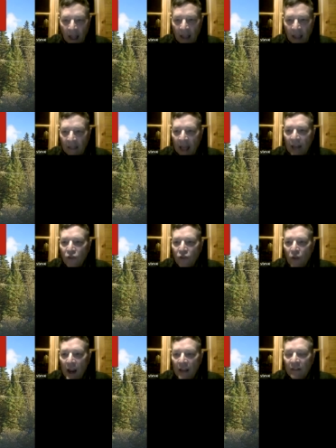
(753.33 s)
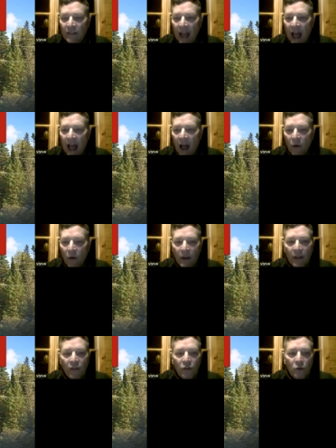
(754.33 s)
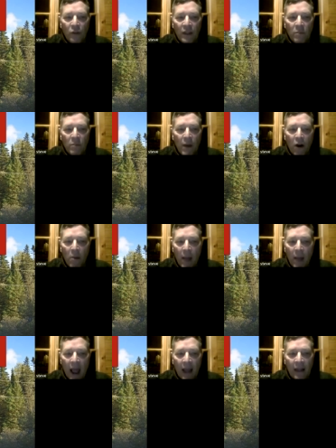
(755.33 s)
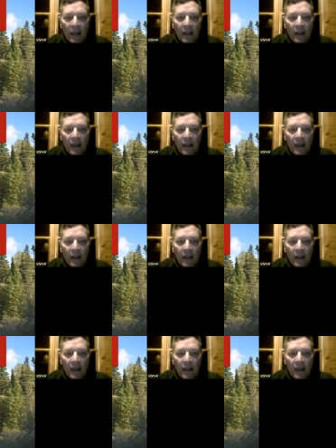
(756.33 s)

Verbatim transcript: and that drains down into the Merrimack